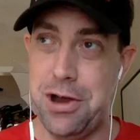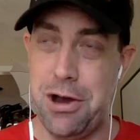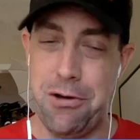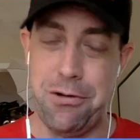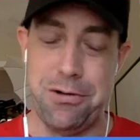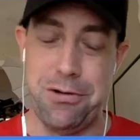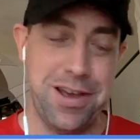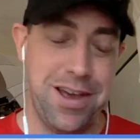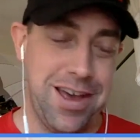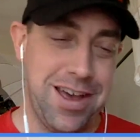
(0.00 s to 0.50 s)

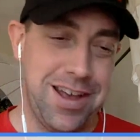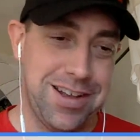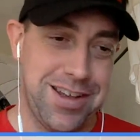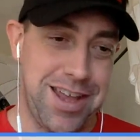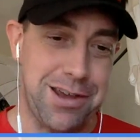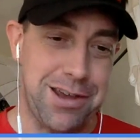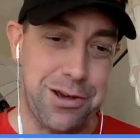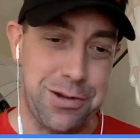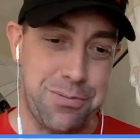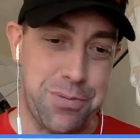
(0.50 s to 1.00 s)
don't
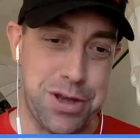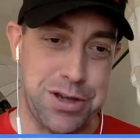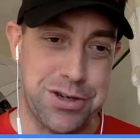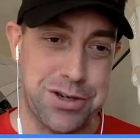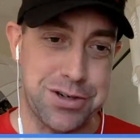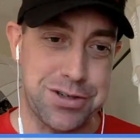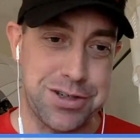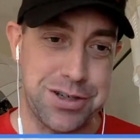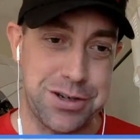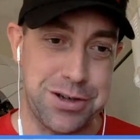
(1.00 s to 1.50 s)
take good
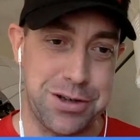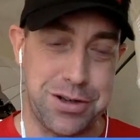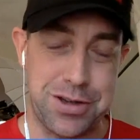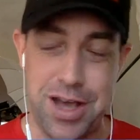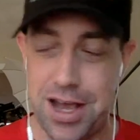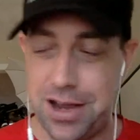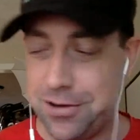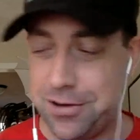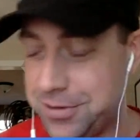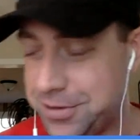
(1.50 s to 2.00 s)
pictures and good
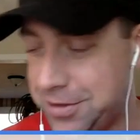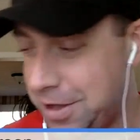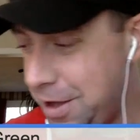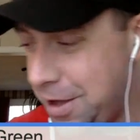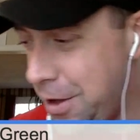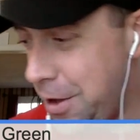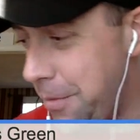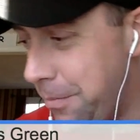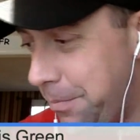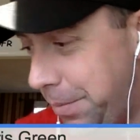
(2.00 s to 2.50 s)
titles.
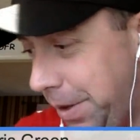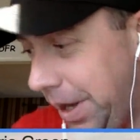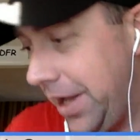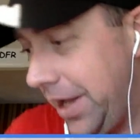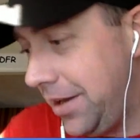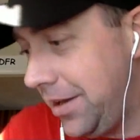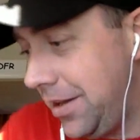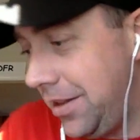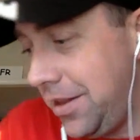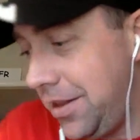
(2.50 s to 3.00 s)

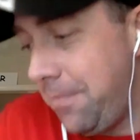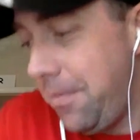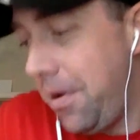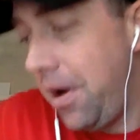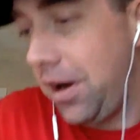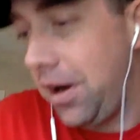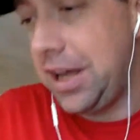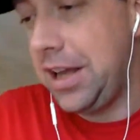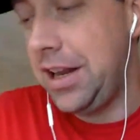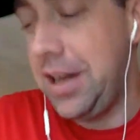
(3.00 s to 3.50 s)
But the
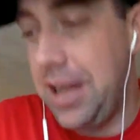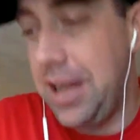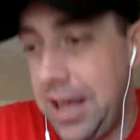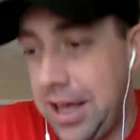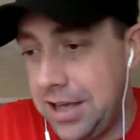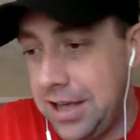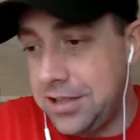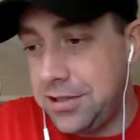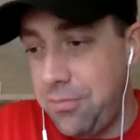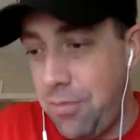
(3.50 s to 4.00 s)
market
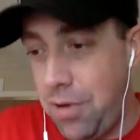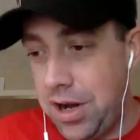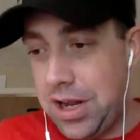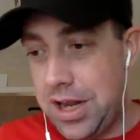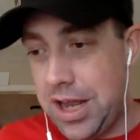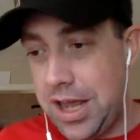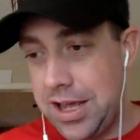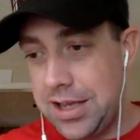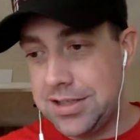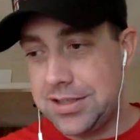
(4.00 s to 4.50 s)
is what
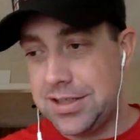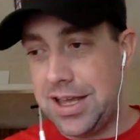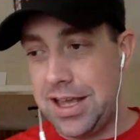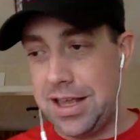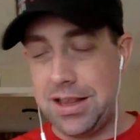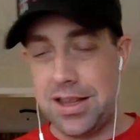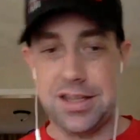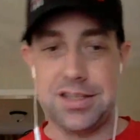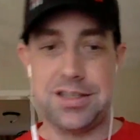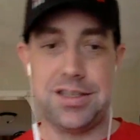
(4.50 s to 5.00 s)
it is.
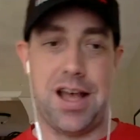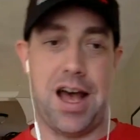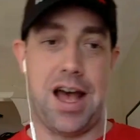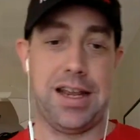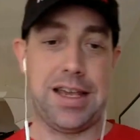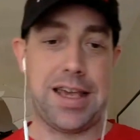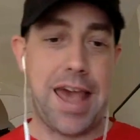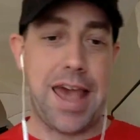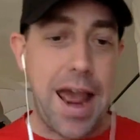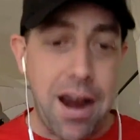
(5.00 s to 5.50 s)
It does
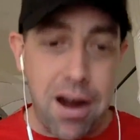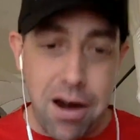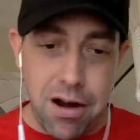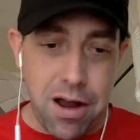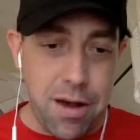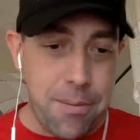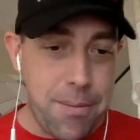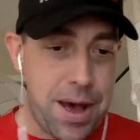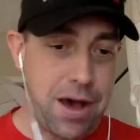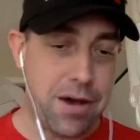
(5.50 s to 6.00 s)
not
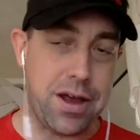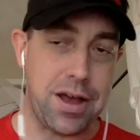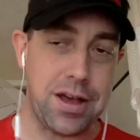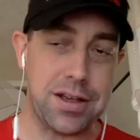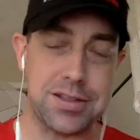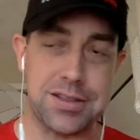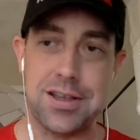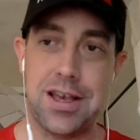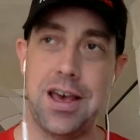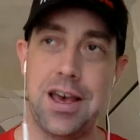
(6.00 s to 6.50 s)
care about
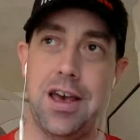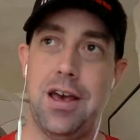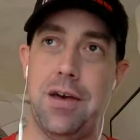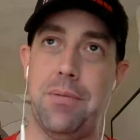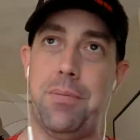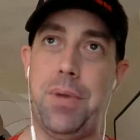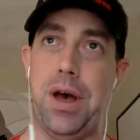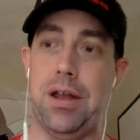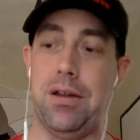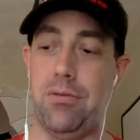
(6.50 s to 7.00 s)
us,
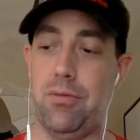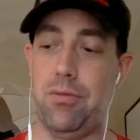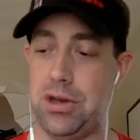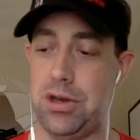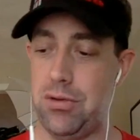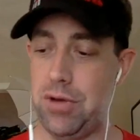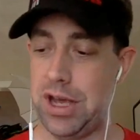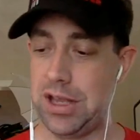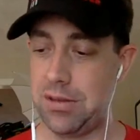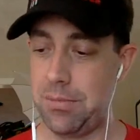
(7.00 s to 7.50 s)
but we
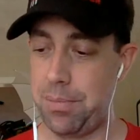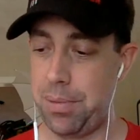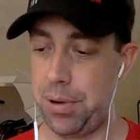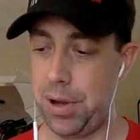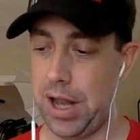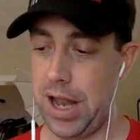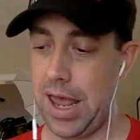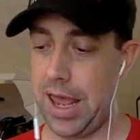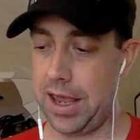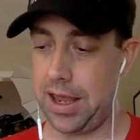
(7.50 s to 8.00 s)
do get to
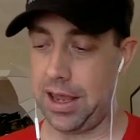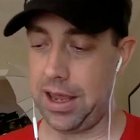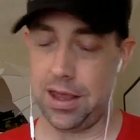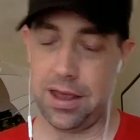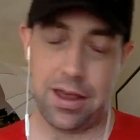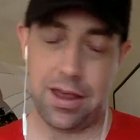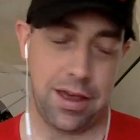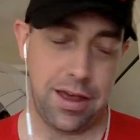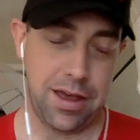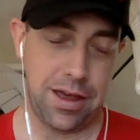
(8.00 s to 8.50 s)
play
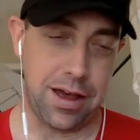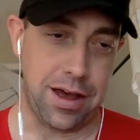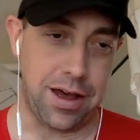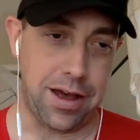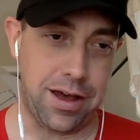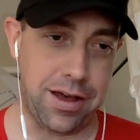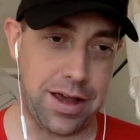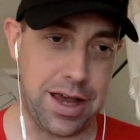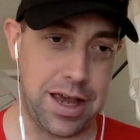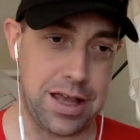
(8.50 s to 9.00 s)

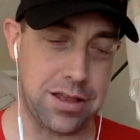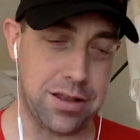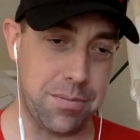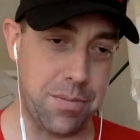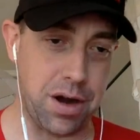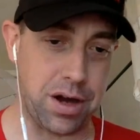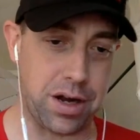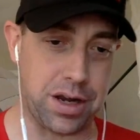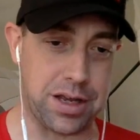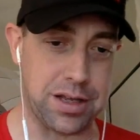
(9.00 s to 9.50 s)
in the
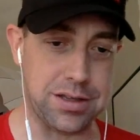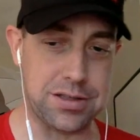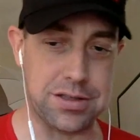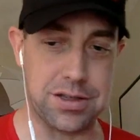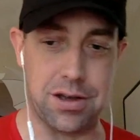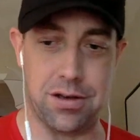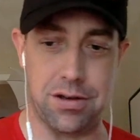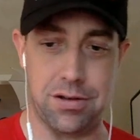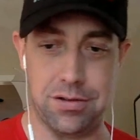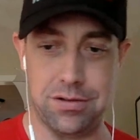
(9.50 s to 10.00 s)
market.
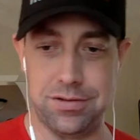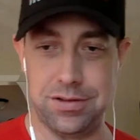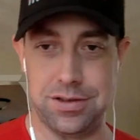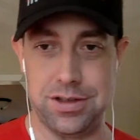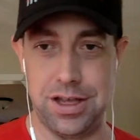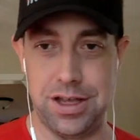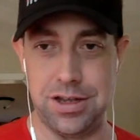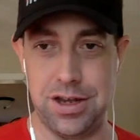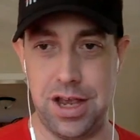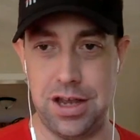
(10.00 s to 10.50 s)
So
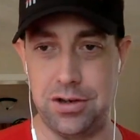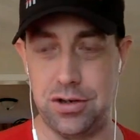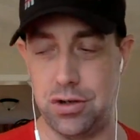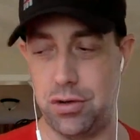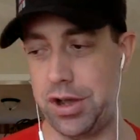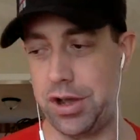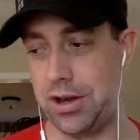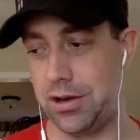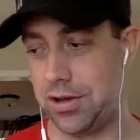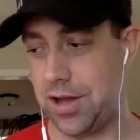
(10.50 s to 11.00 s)

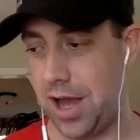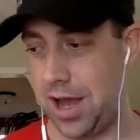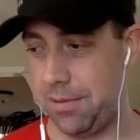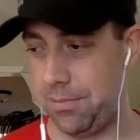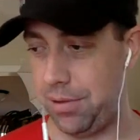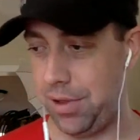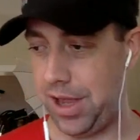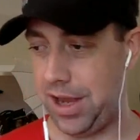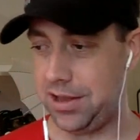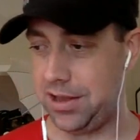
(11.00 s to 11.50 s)
enjoy your
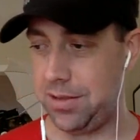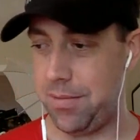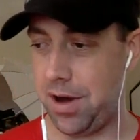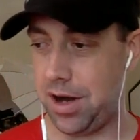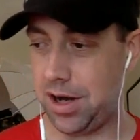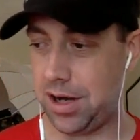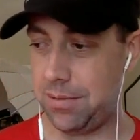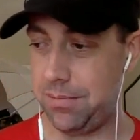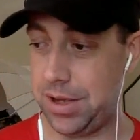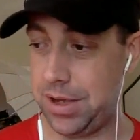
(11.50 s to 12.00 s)
time playing in the
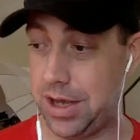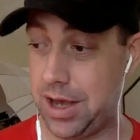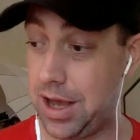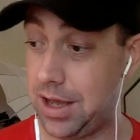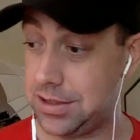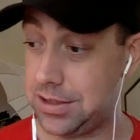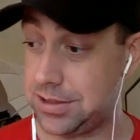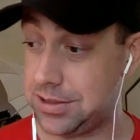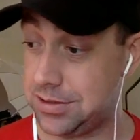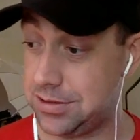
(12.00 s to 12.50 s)
market
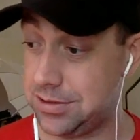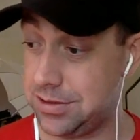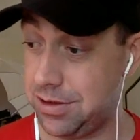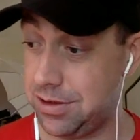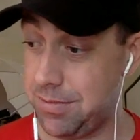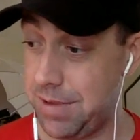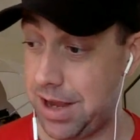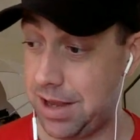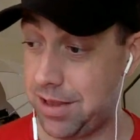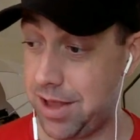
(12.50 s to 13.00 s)
because you
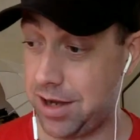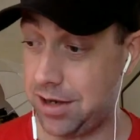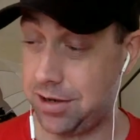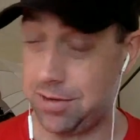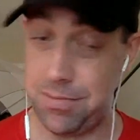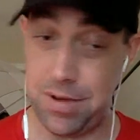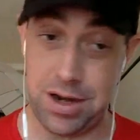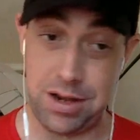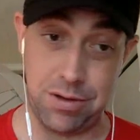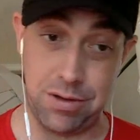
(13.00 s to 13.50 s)
can make a lot of
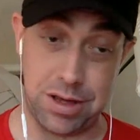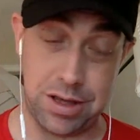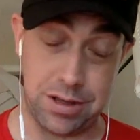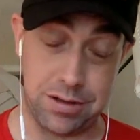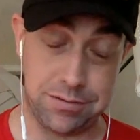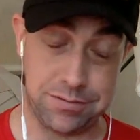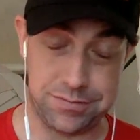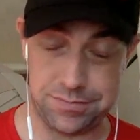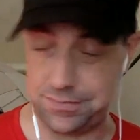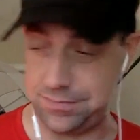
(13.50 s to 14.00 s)
good money with it.